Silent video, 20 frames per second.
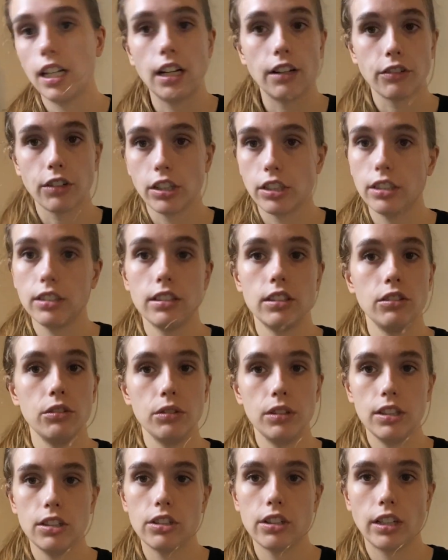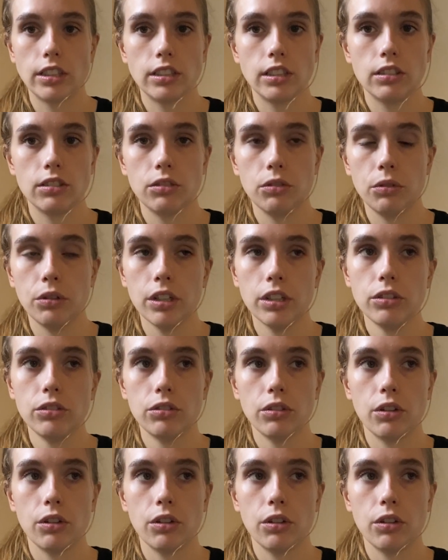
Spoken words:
off crutches and do these stretches sooner,